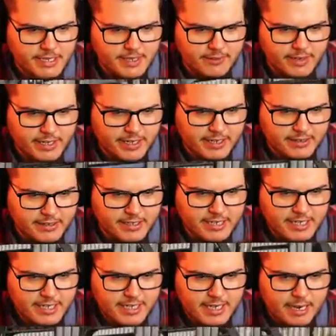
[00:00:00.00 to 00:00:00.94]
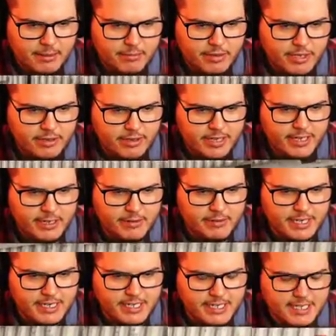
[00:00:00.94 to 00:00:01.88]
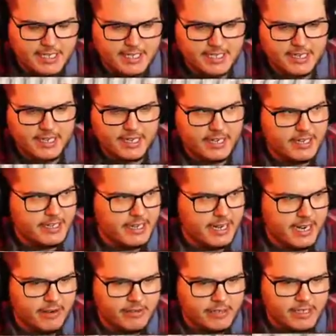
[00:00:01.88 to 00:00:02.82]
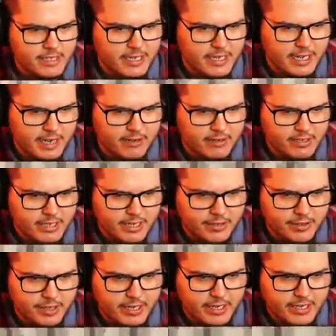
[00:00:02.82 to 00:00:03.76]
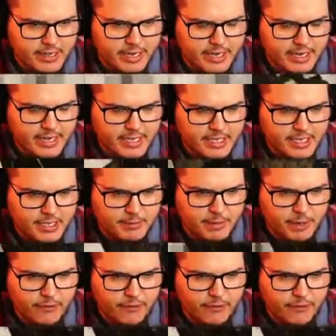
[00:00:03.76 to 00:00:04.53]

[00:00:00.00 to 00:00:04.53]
70 kills. I'm really glad that when I seen this gun, I was thinking, like, it's going to be